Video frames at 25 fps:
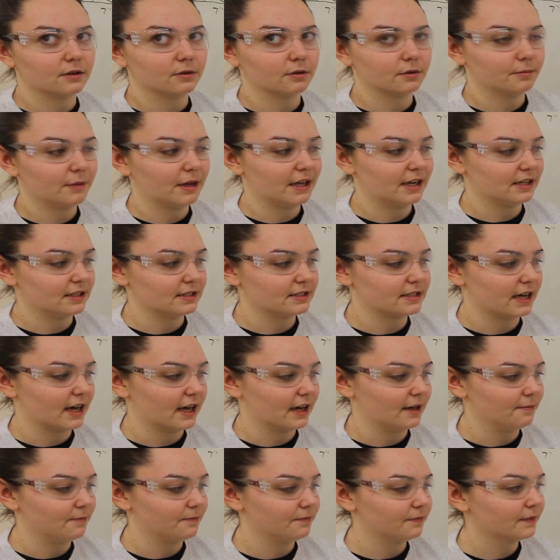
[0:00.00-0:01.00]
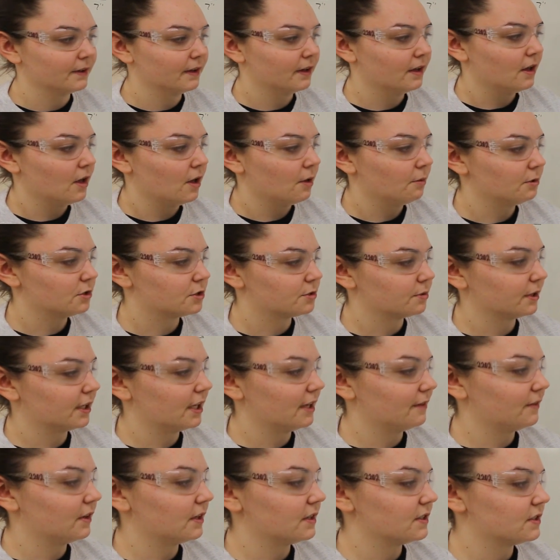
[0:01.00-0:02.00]
their remaining time, which would
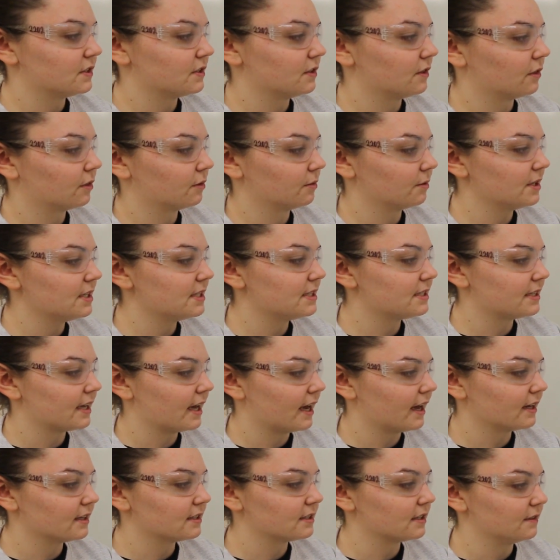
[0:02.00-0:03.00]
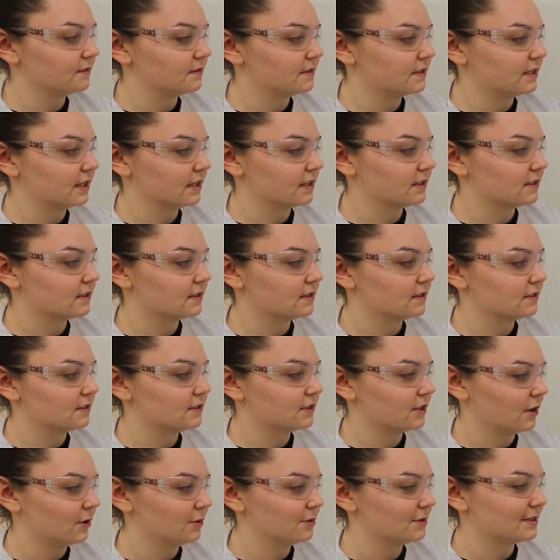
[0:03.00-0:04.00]
give us 3 stacks of 6
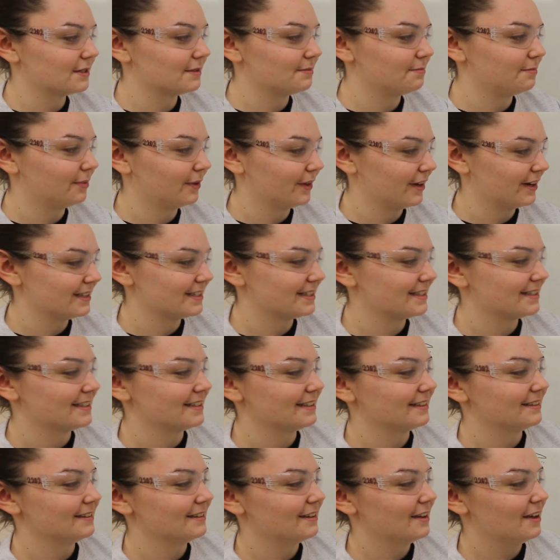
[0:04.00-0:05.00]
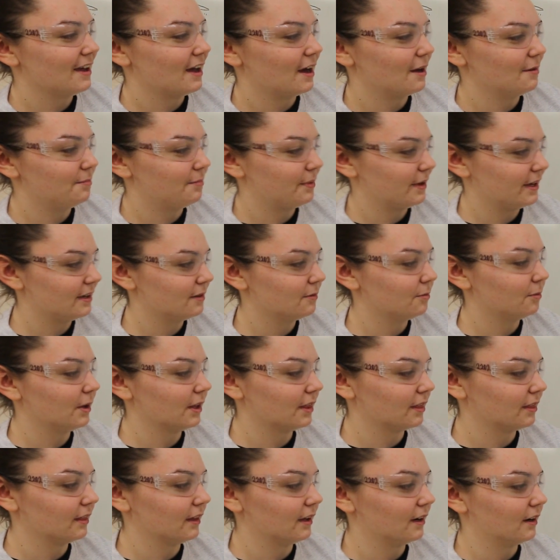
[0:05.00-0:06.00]
totes plus a bin
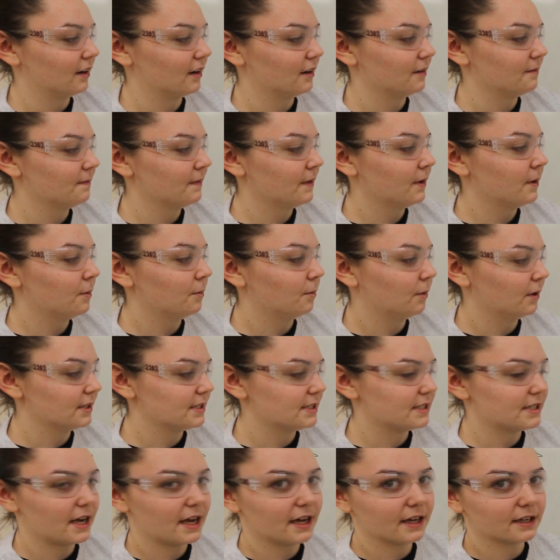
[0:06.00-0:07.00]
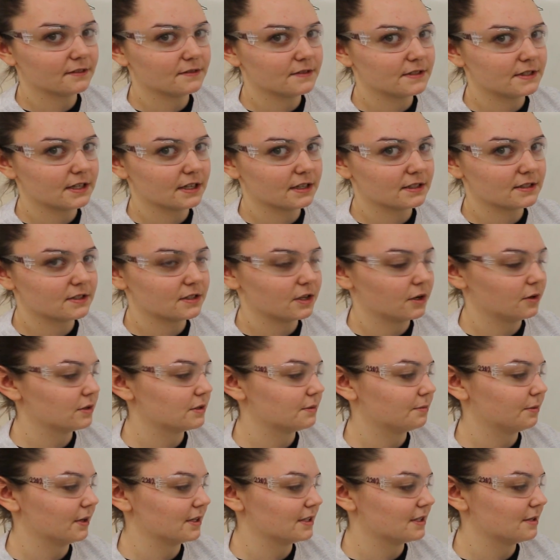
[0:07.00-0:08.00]
with litter, 1 stack of 6
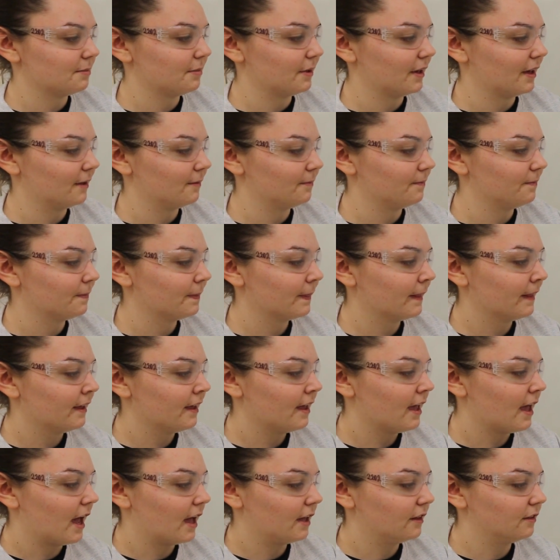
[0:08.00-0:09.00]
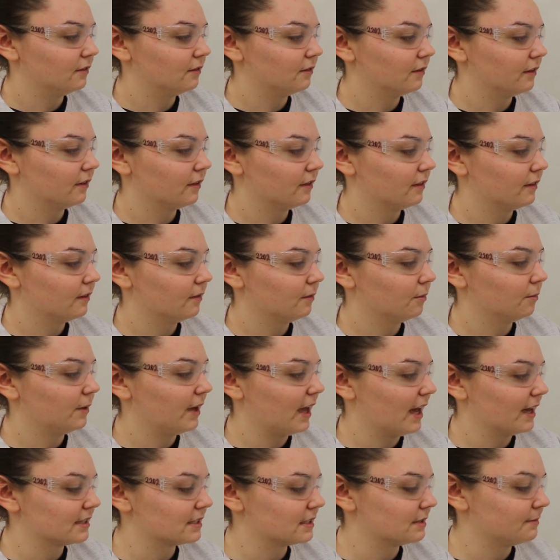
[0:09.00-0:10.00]
totes plus a bin, and
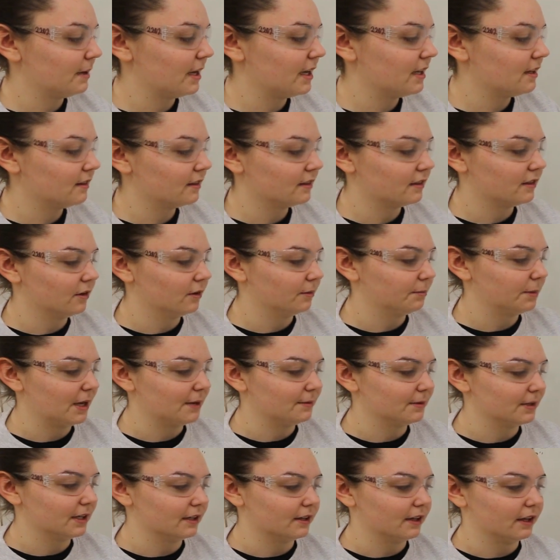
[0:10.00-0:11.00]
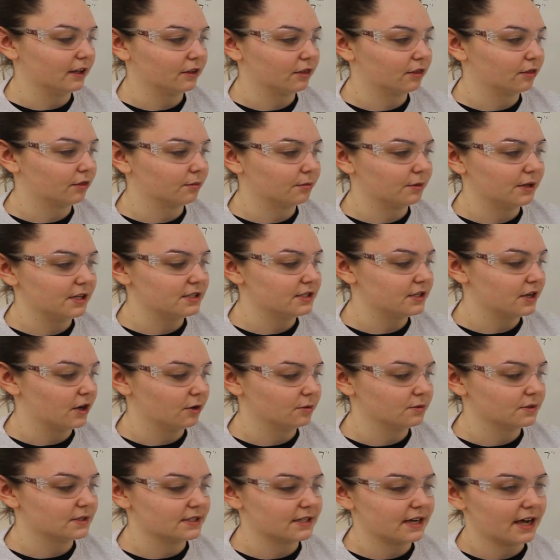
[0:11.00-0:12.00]
we estimate they'll be able to get like 3
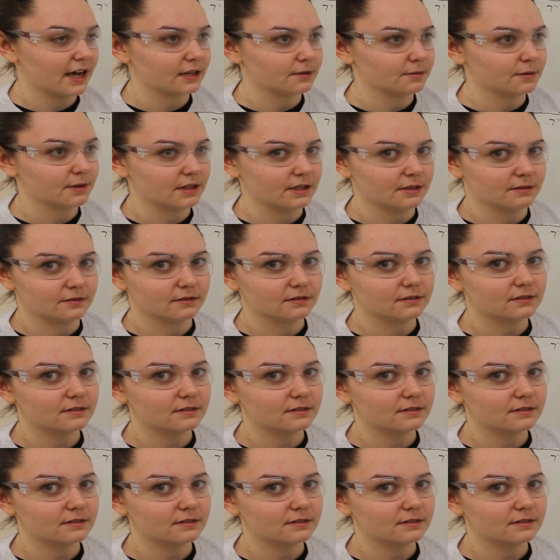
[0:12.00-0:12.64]
totes stacked with the